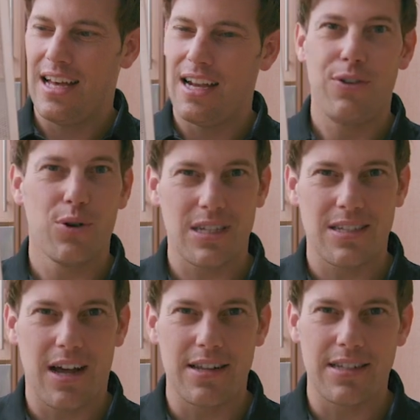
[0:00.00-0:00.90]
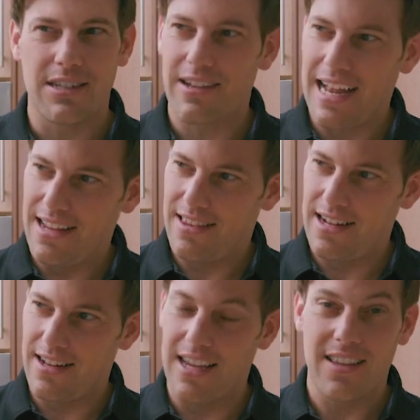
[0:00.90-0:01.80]
and if yours are starting to look
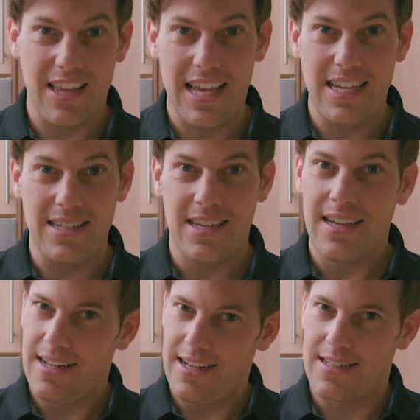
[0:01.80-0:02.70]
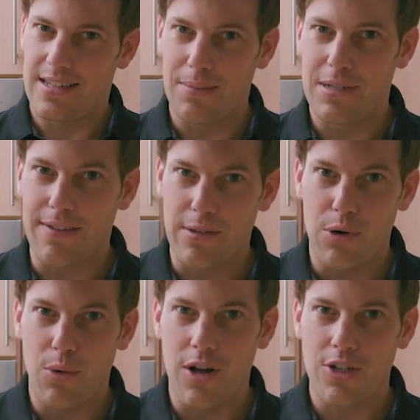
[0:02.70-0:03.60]
anything like these, it's time to give them
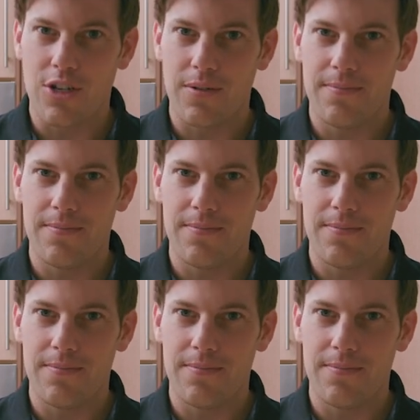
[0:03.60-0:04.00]
a wash.